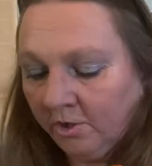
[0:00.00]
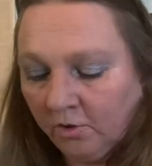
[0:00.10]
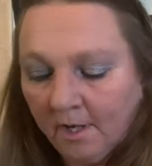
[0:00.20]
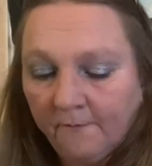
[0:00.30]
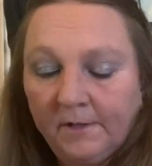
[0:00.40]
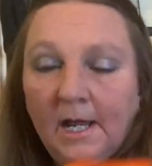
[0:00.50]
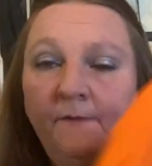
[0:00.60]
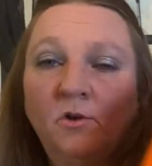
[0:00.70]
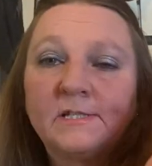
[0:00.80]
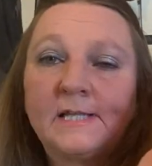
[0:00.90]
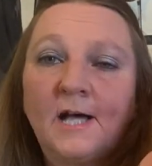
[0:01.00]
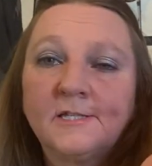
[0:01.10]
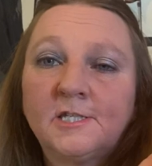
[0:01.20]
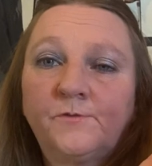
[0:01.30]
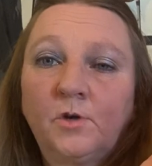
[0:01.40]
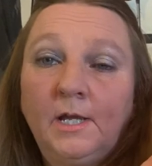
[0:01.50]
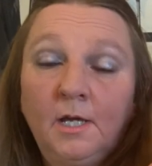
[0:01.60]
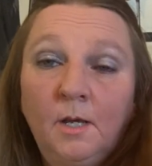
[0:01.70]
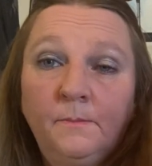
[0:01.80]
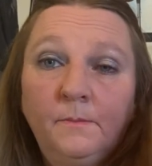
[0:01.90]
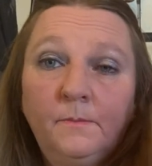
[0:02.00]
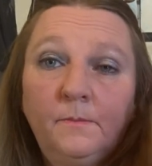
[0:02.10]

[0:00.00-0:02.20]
cute outfit. And their sizes for him,